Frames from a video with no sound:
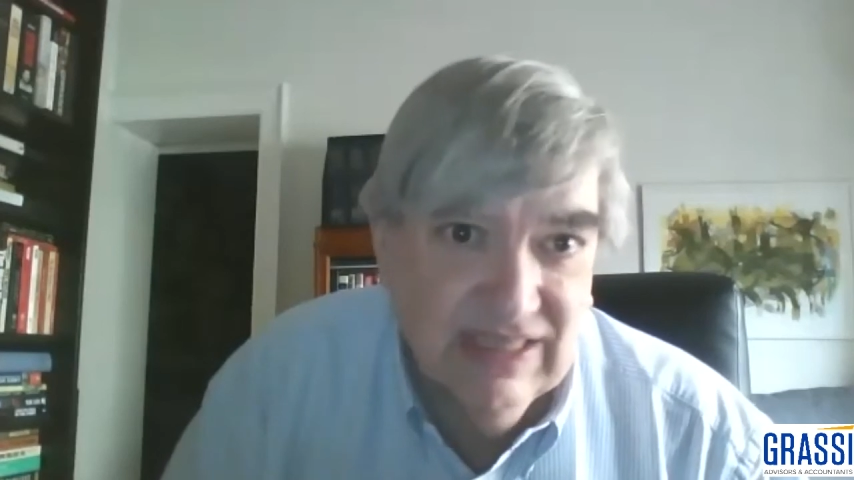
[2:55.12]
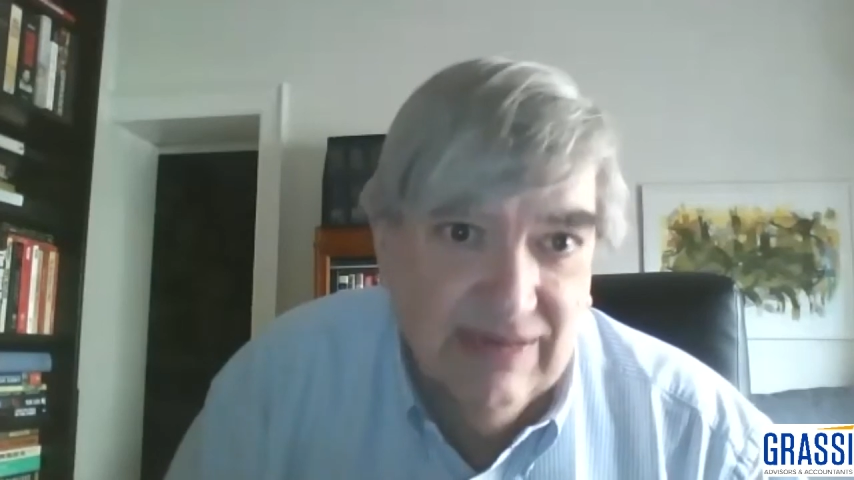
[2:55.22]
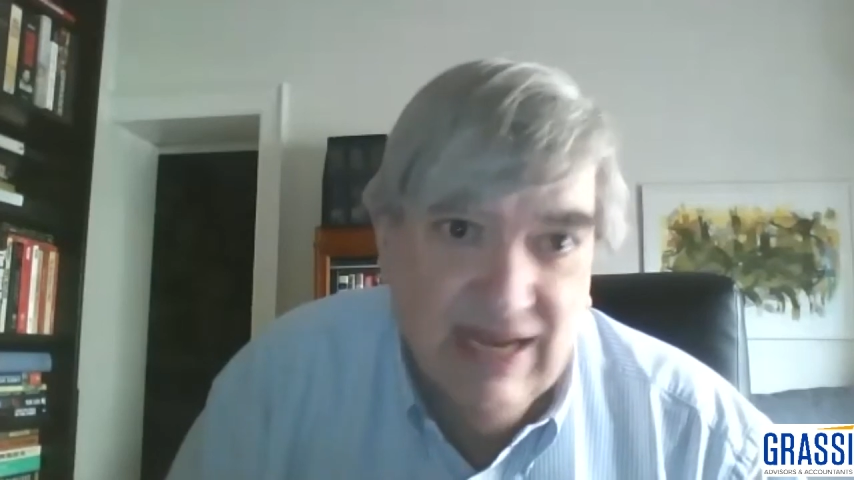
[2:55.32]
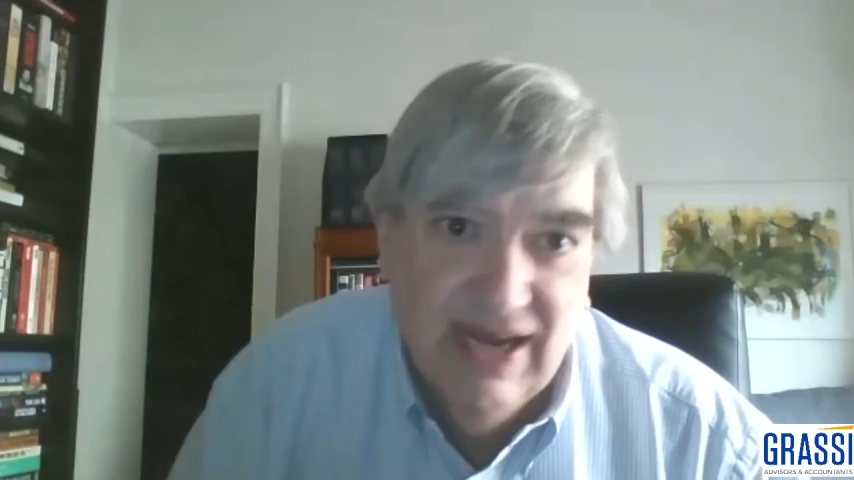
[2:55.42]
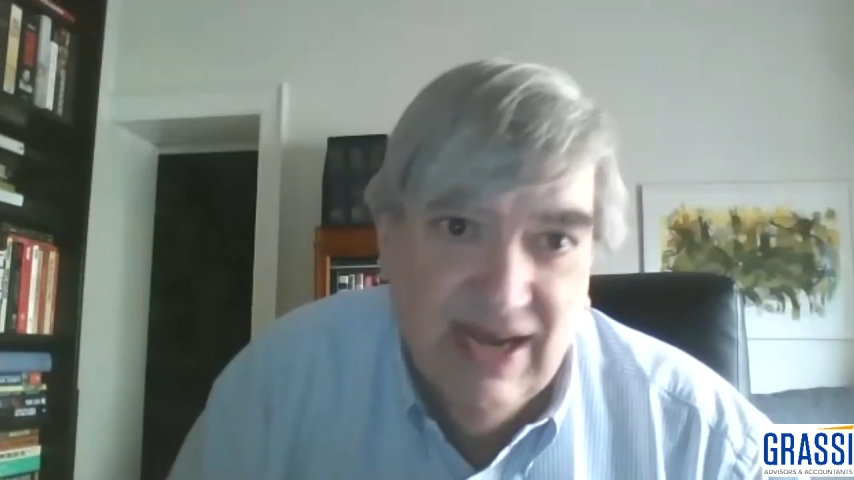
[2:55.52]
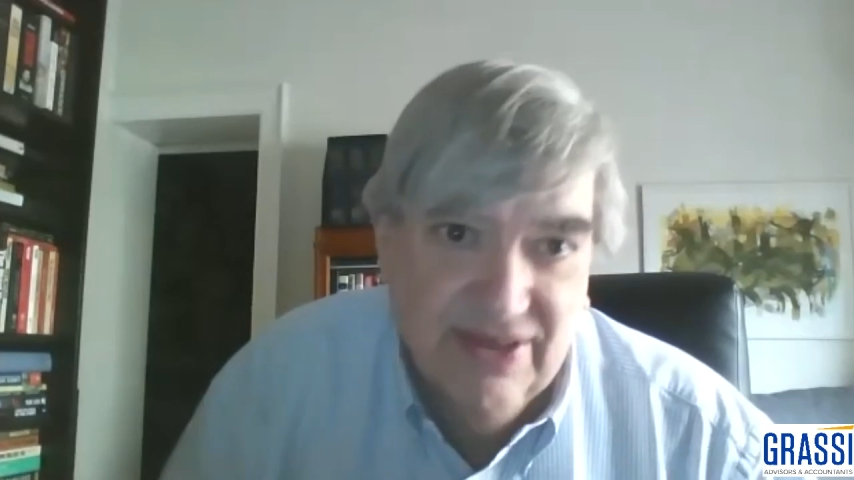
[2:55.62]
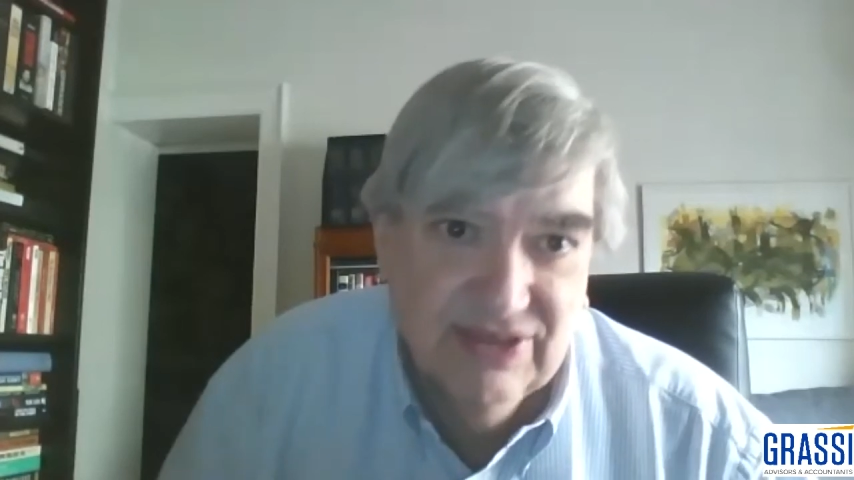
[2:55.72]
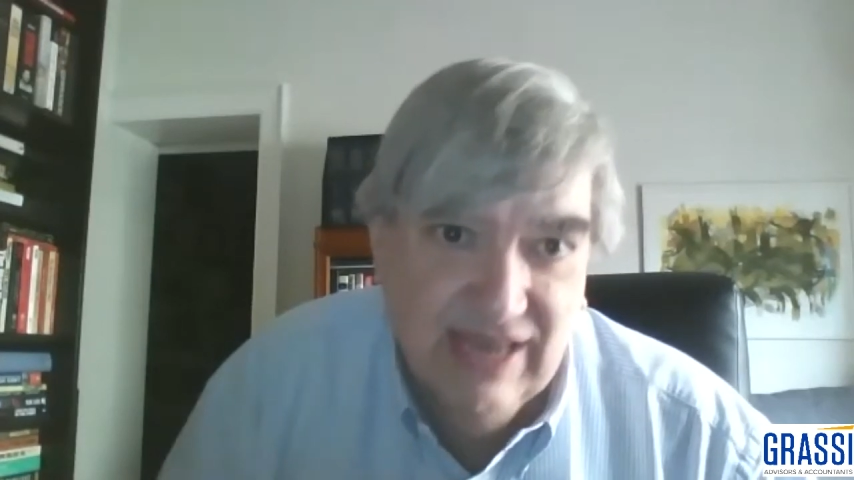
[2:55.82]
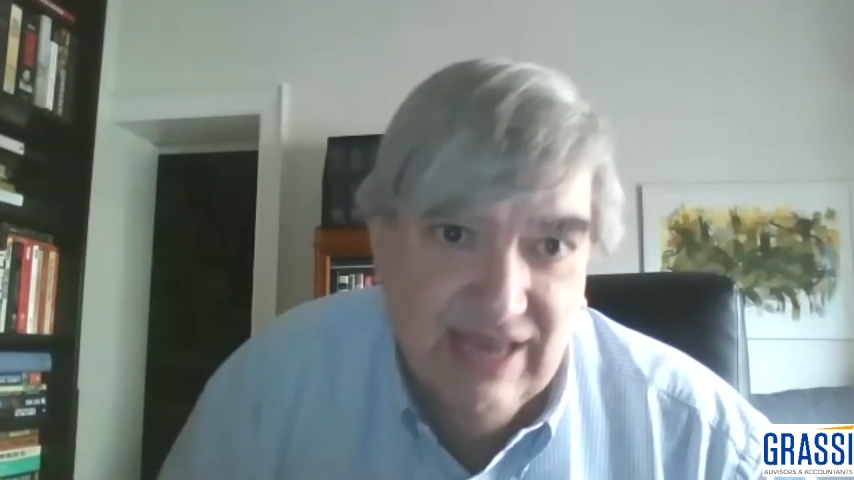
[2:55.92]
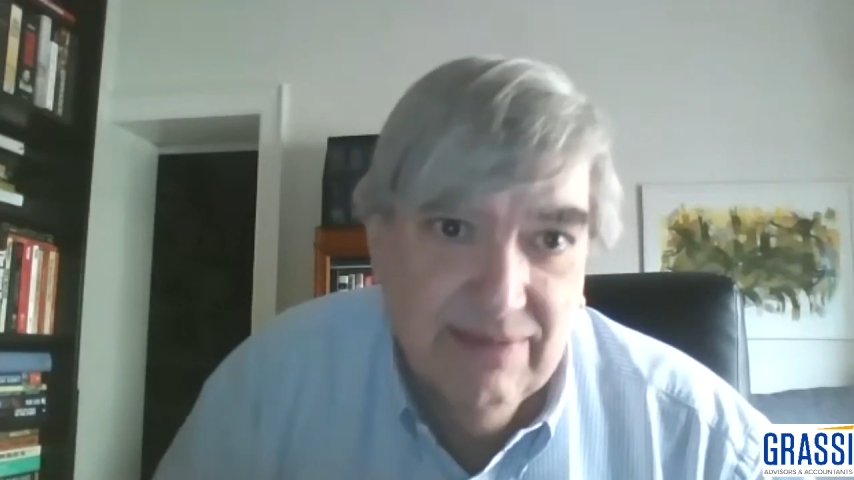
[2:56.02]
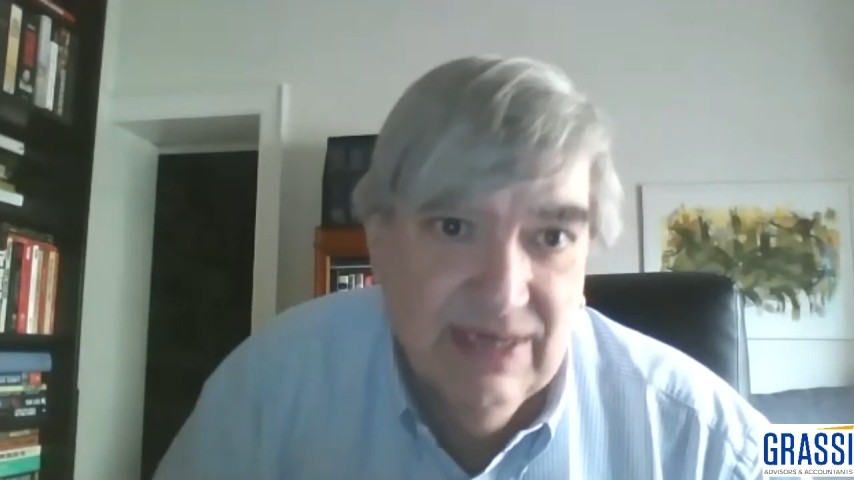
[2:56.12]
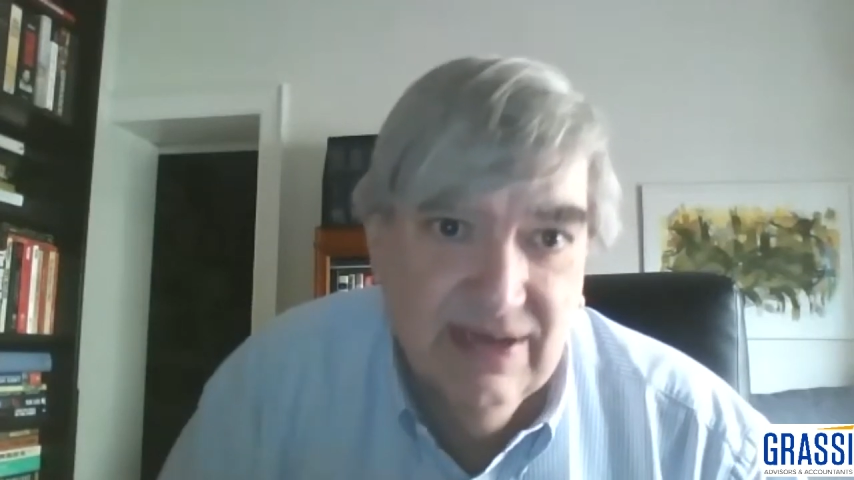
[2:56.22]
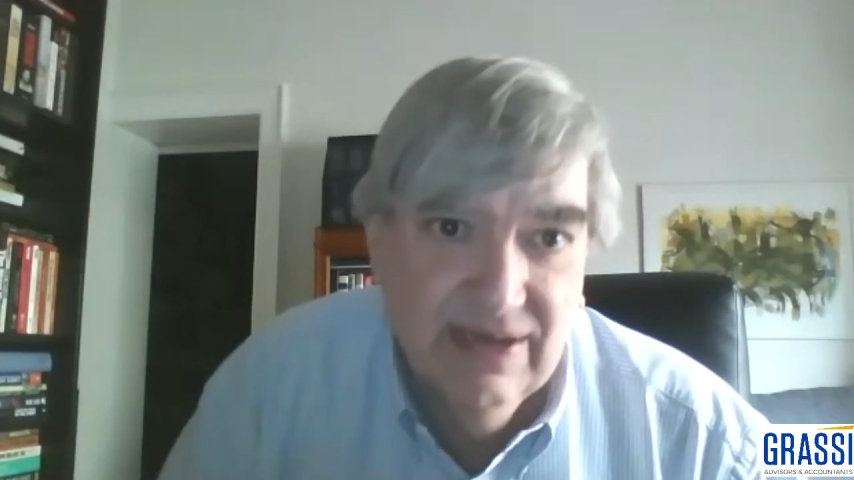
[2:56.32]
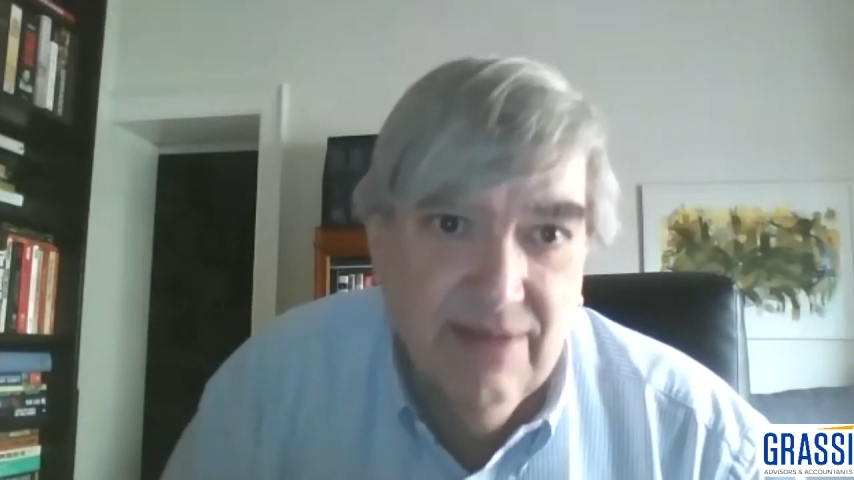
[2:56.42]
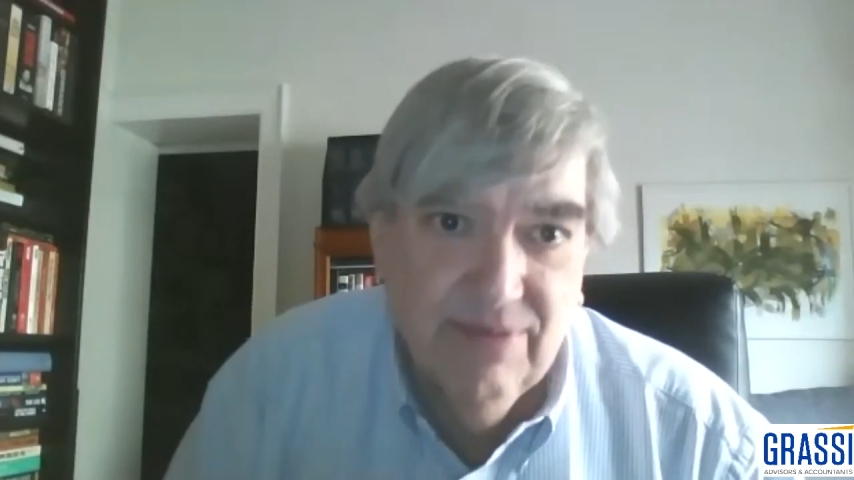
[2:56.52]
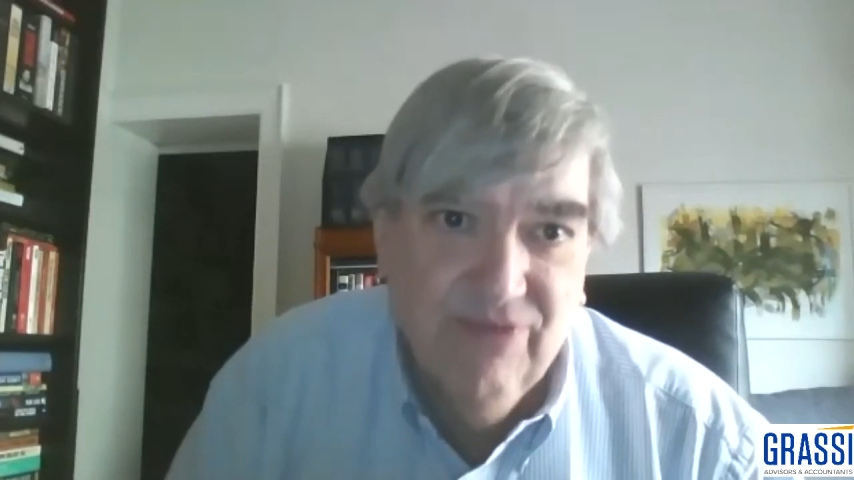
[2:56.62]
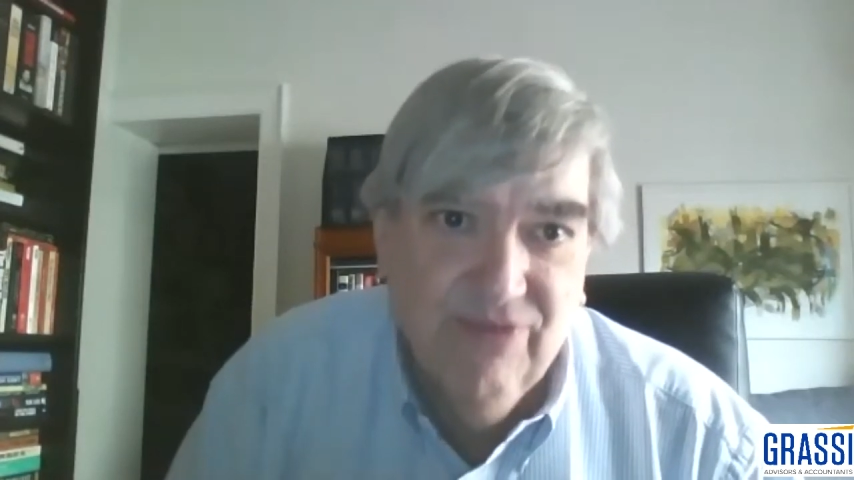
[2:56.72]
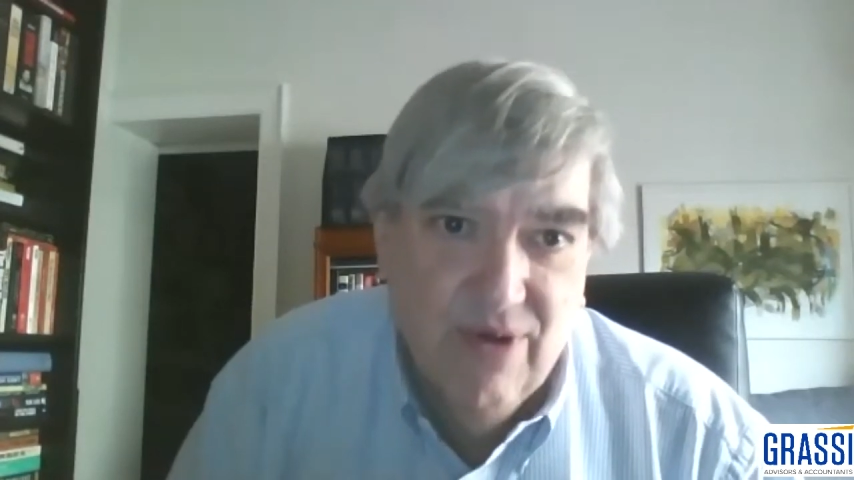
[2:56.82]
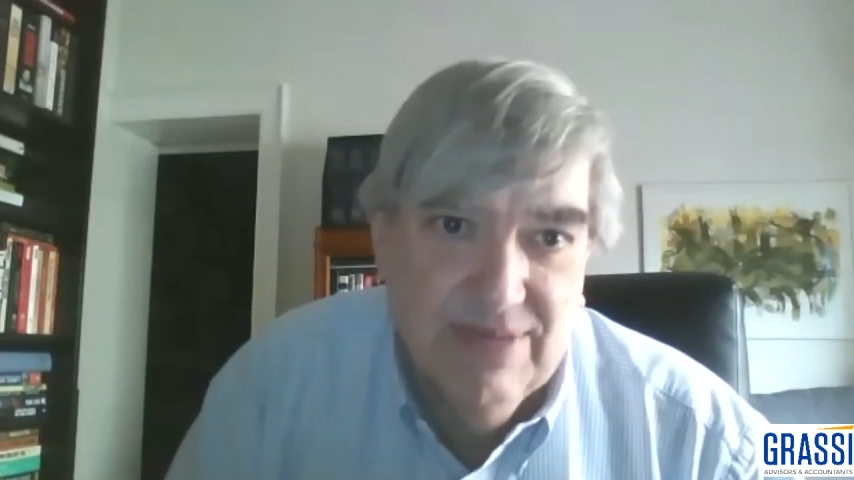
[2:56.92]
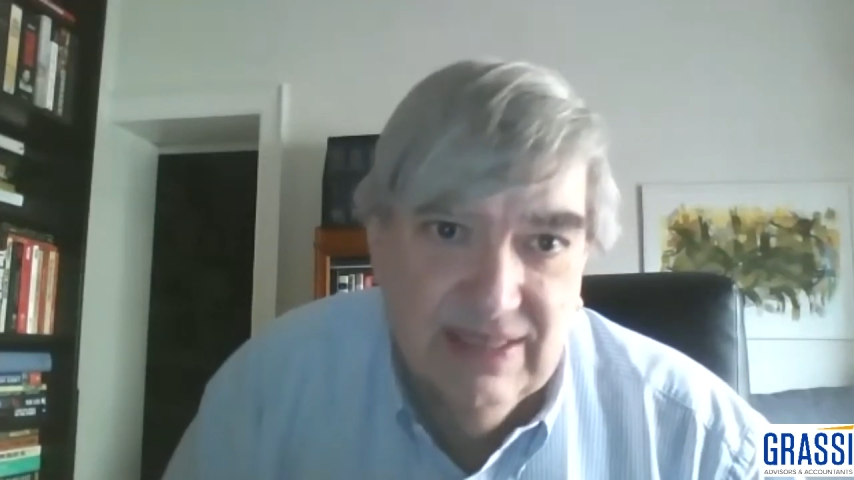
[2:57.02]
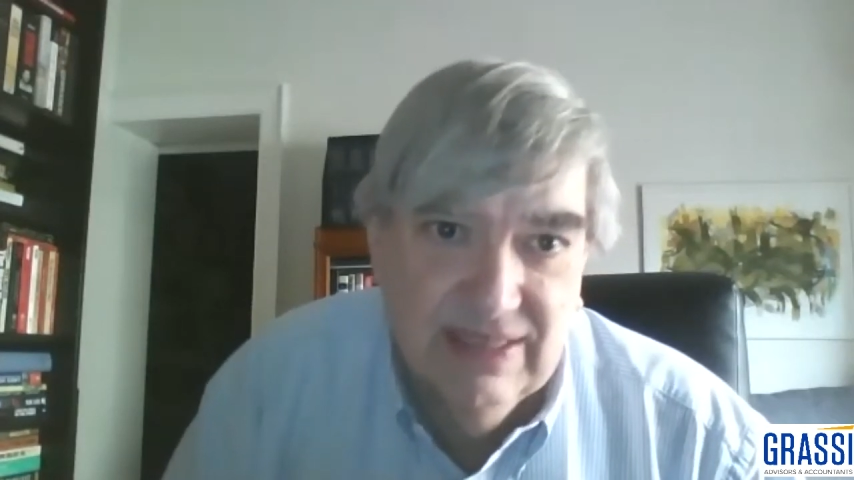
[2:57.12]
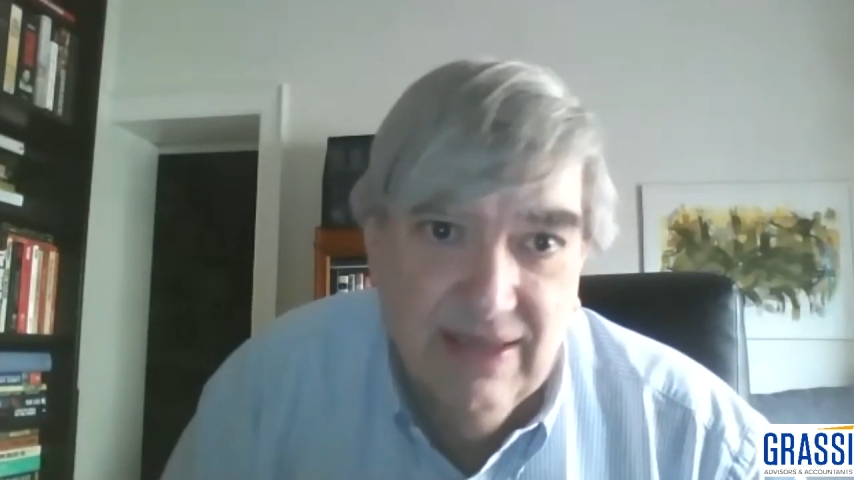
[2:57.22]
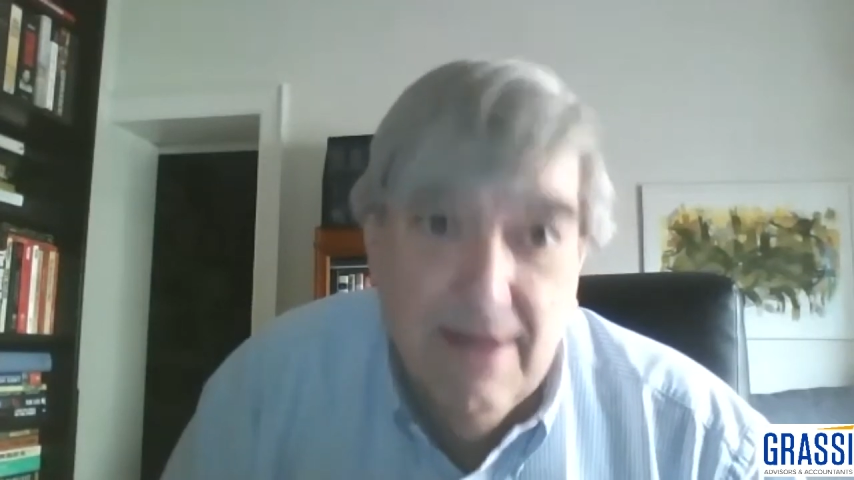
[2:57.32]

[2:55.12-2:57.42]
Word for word: and other segment performance.